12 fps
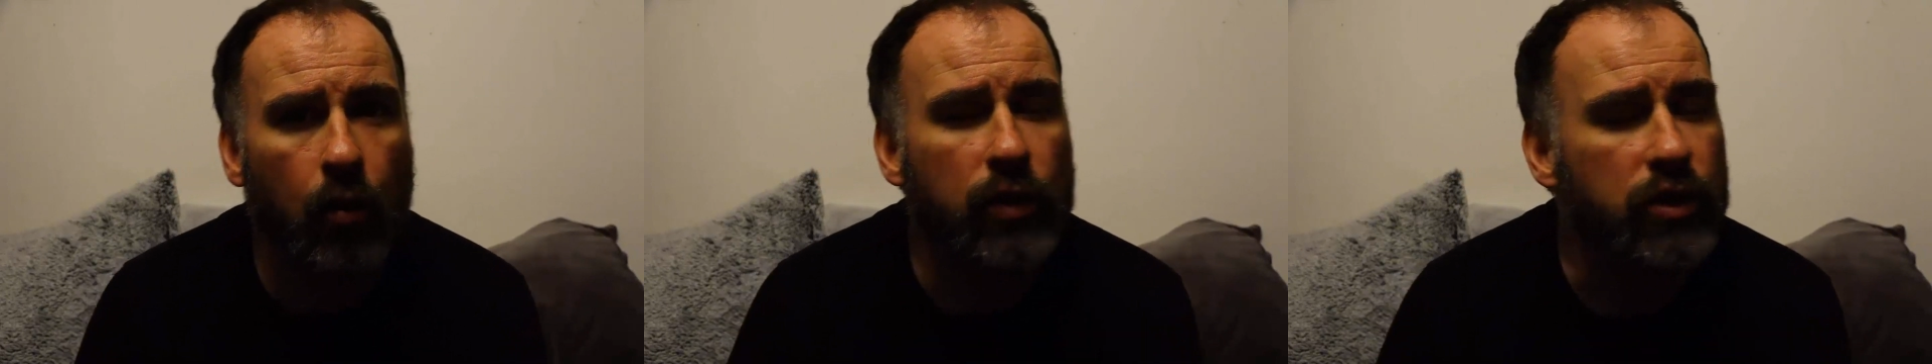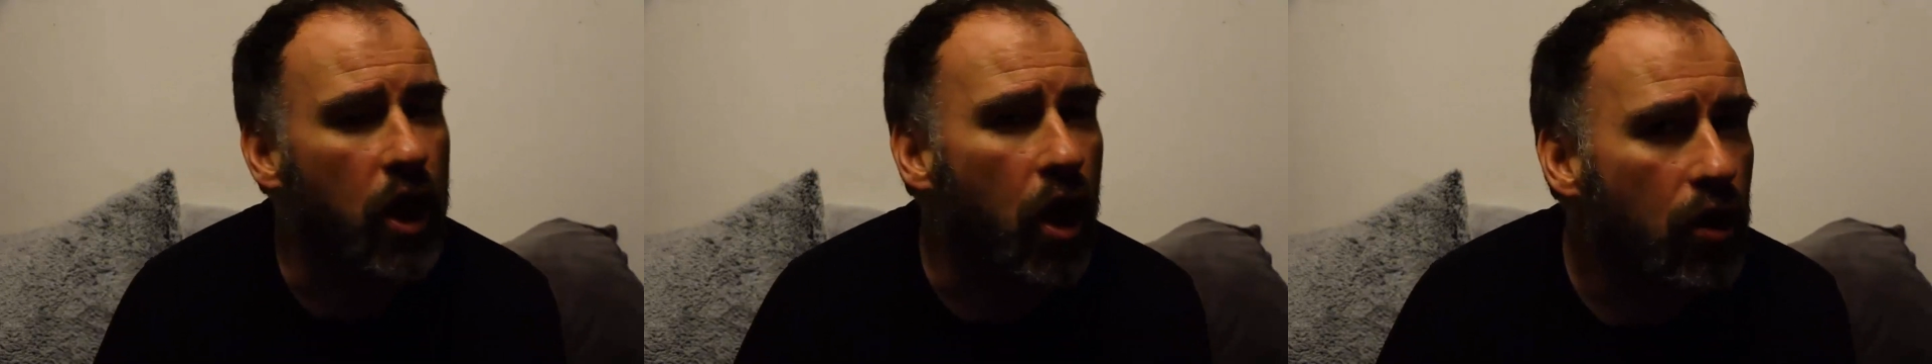
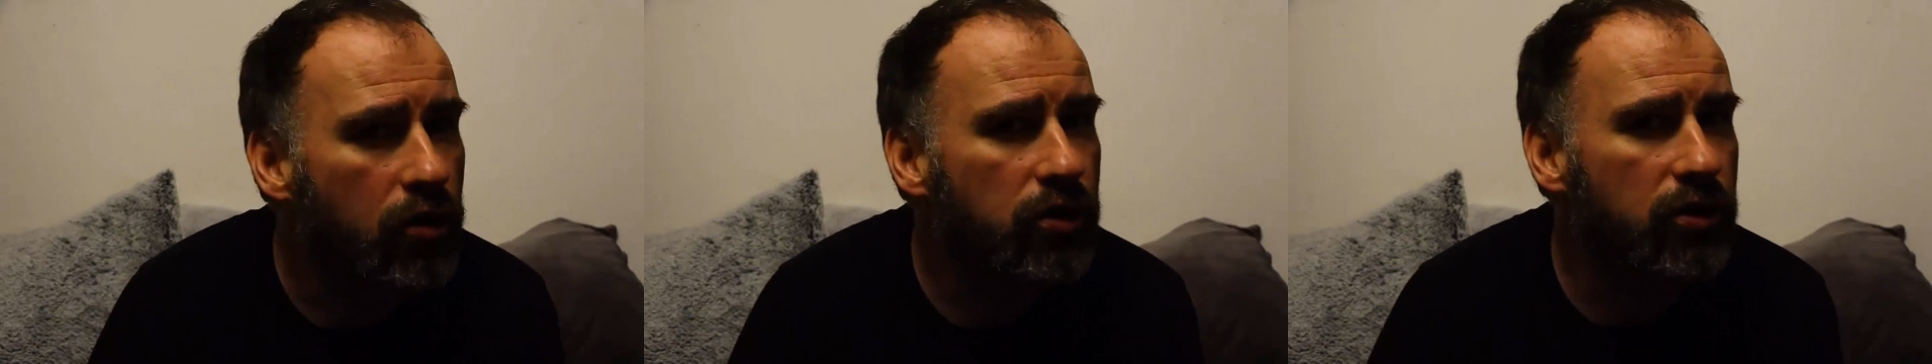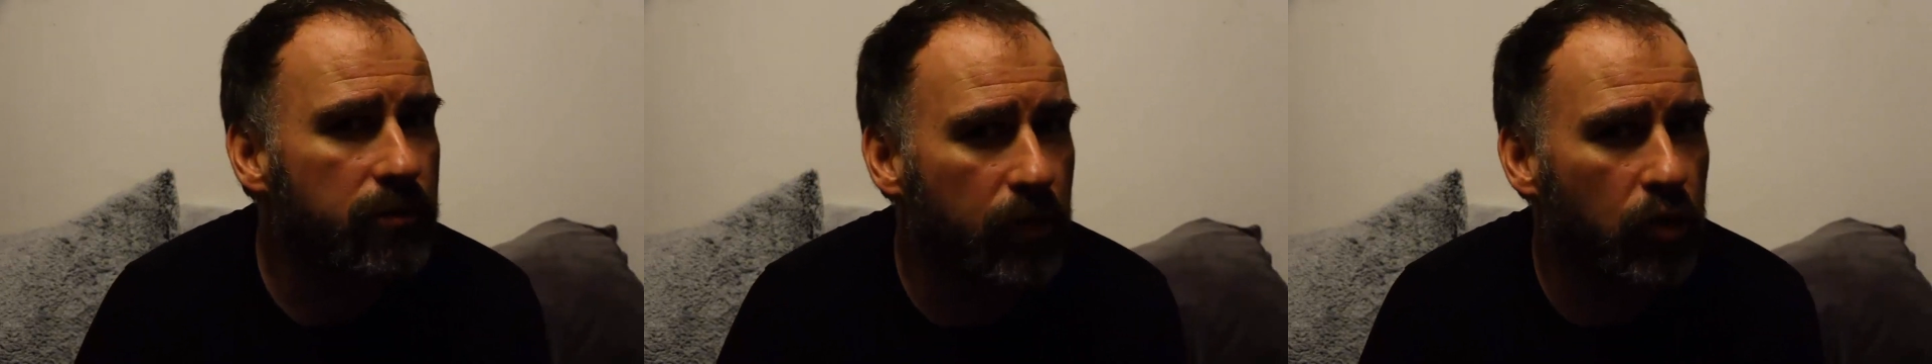which aren't
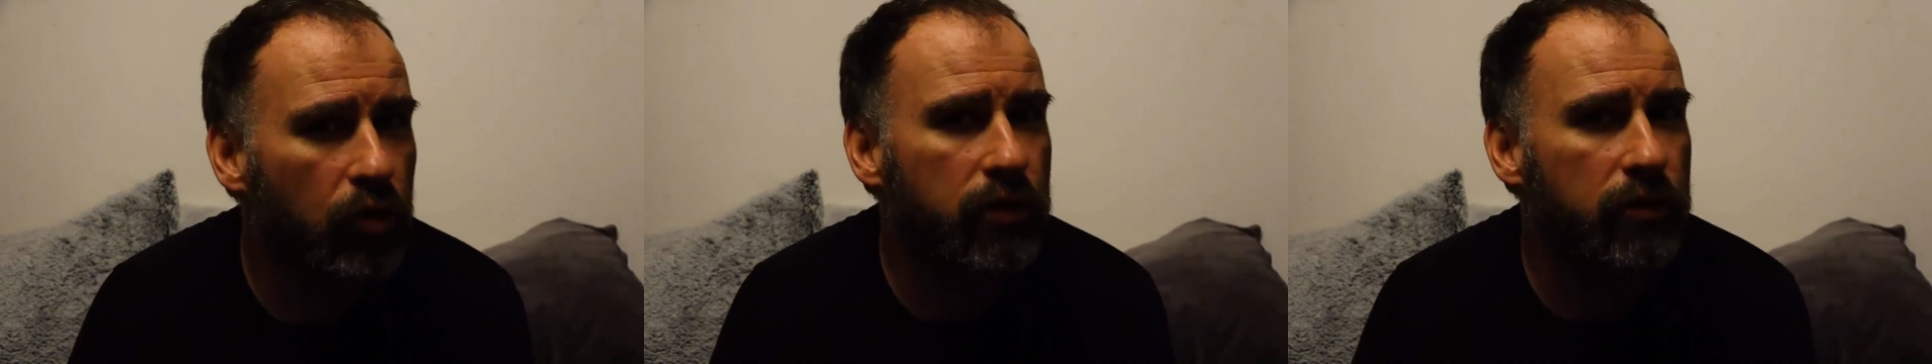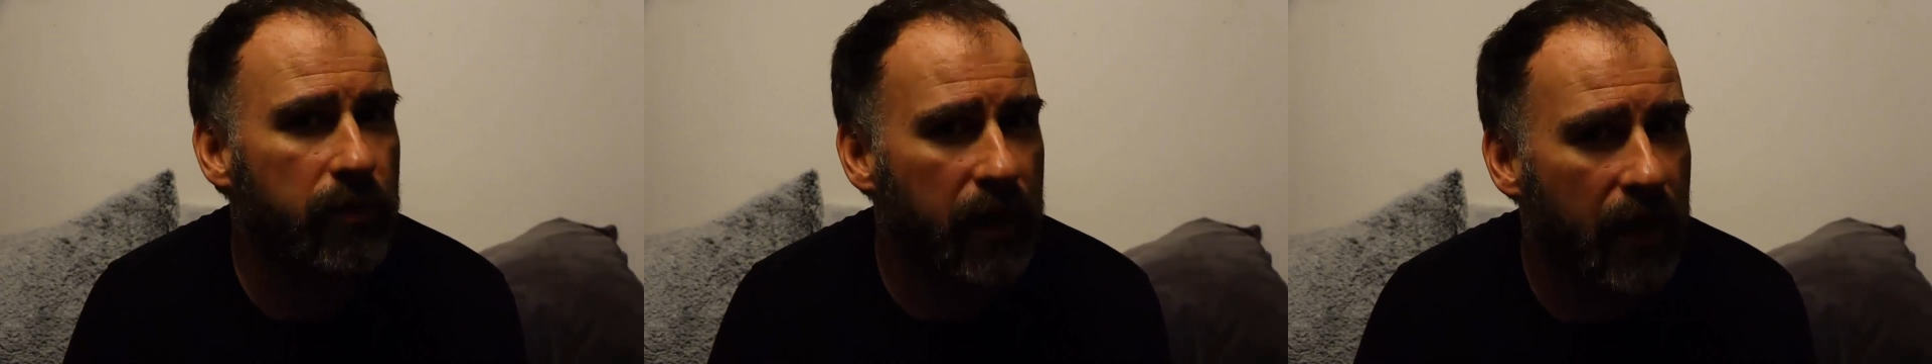
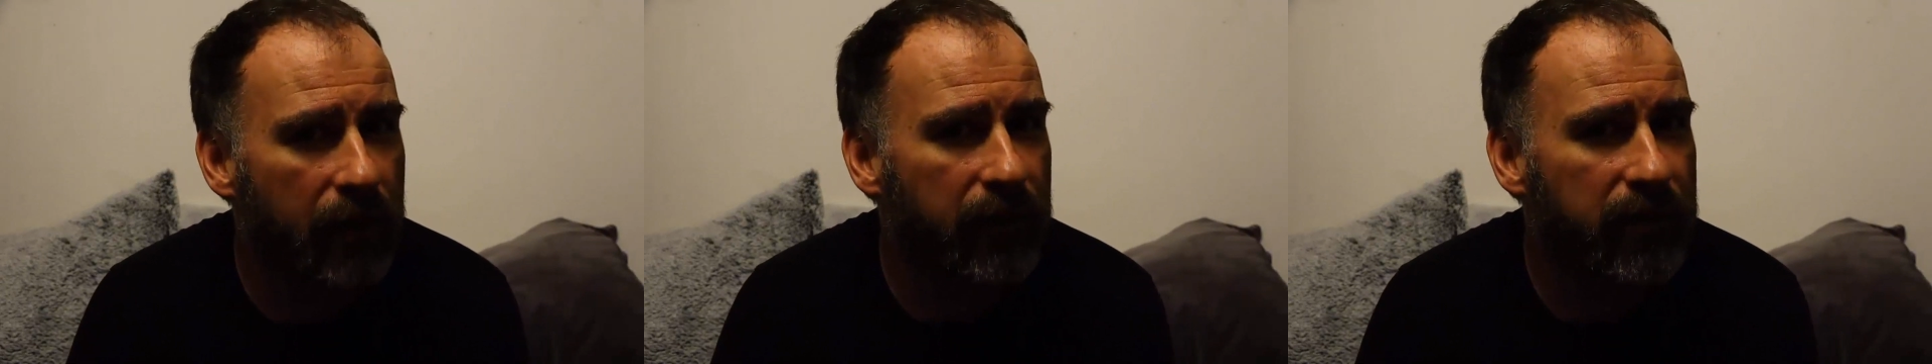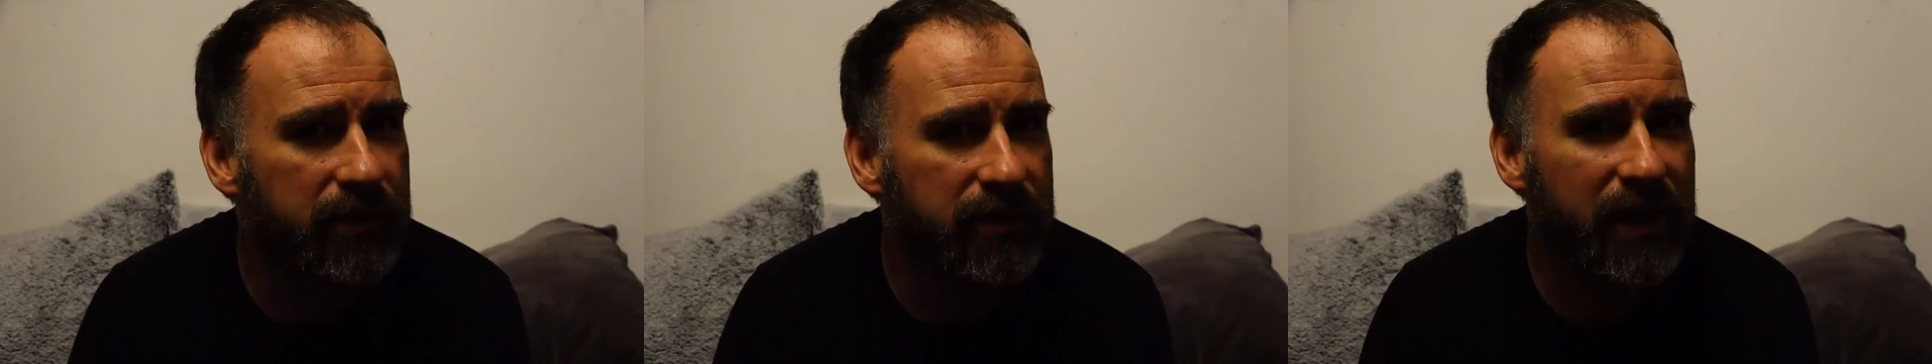supported by
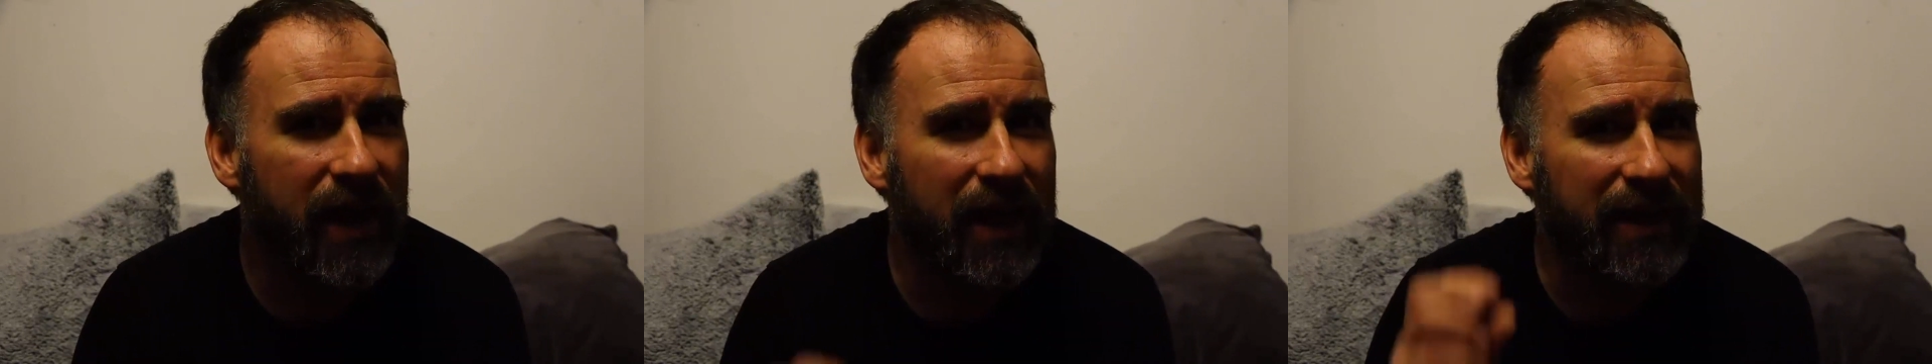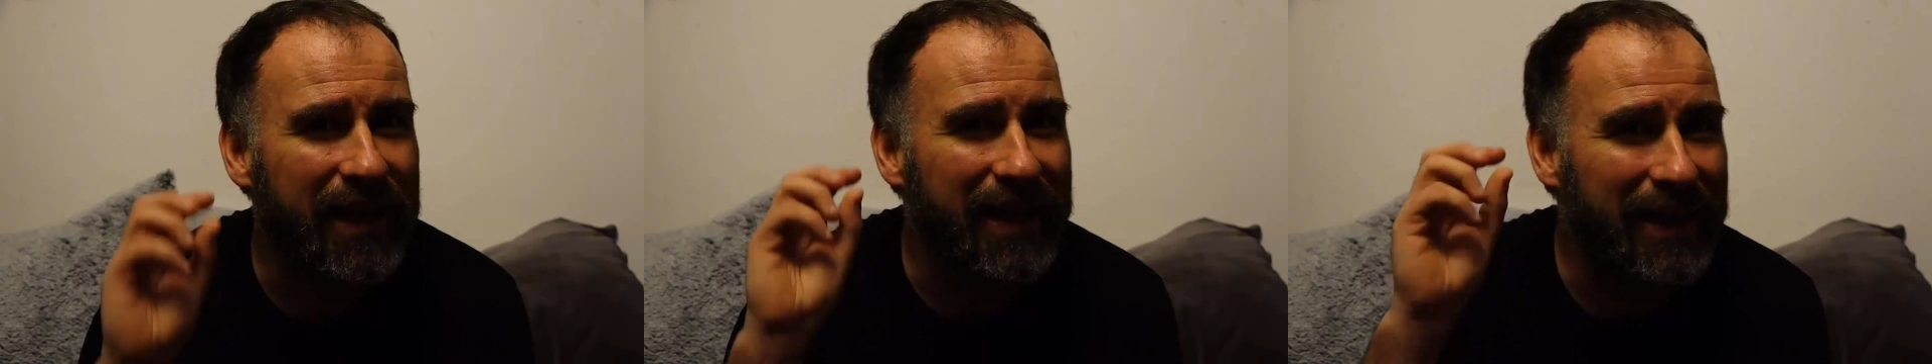evidence,
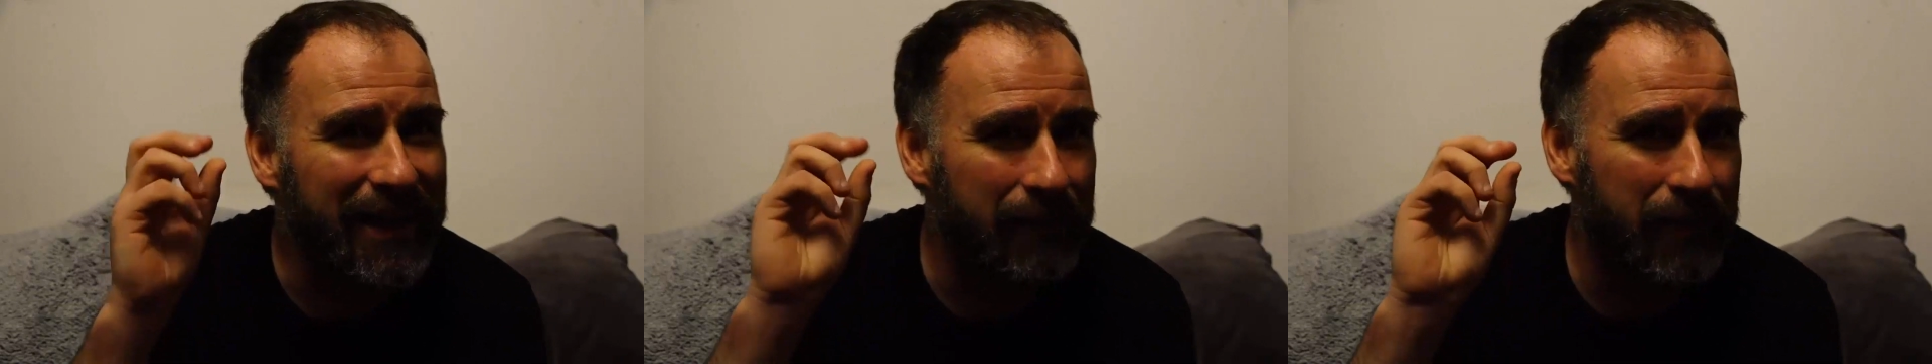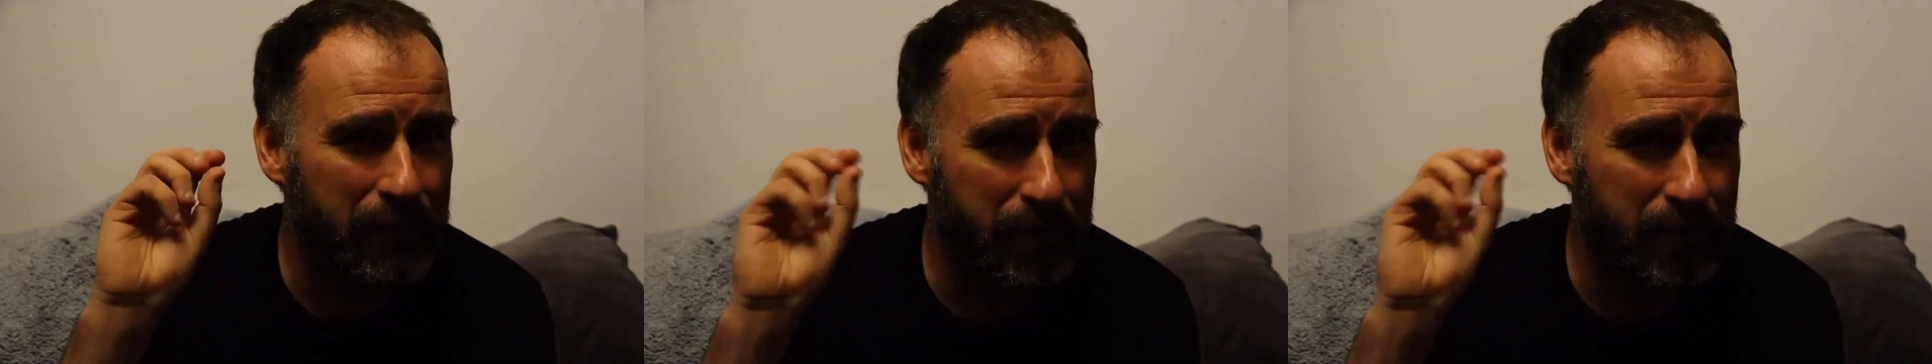I get a little